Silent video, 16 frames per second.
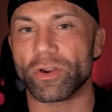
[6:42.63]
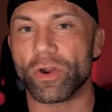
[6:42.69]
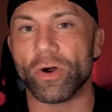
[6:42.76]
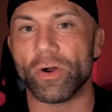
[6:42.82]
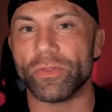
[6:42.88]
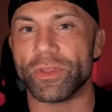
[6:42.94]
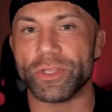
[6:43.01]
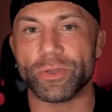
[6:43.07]

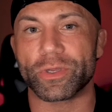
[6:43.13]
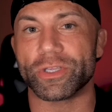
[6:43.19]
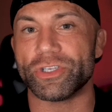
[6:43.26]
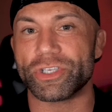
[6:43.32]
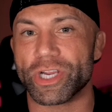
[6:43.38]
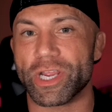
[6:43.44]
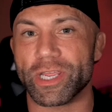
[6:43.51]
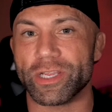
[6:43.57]
goal that you can
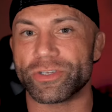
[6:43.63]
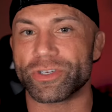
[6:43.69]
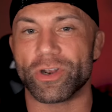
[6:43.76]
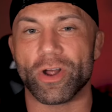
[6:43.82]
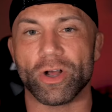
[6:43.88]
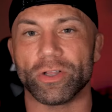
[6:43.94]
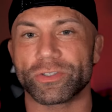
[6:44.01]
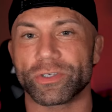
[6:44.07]
change and
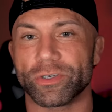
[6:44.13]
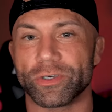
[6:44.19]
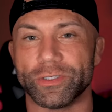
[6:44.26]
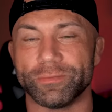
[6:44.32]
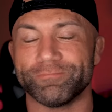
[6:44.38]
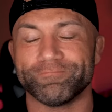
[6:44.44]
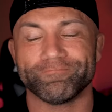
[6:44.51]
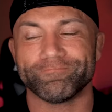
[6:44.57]
alter
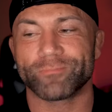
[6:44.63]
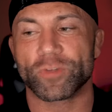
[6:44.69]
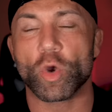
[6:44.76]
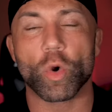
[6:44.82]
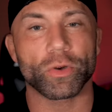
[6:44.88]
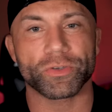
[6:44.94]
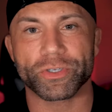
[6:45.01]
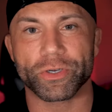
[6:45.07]
and
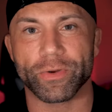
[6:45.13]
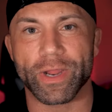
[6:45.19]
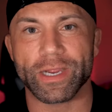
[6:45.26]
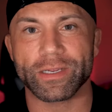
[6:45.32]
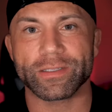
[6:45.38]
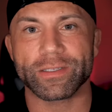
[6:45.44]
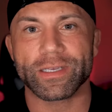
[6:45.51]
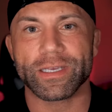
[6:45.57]
course
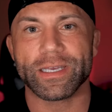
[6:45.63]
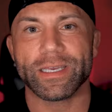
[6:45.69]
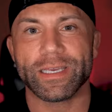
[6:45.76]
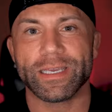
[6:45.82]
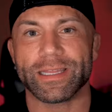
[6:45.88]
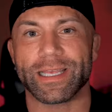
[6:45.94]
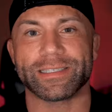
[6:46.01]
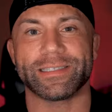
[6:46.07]
correct,
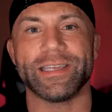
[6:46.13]
that's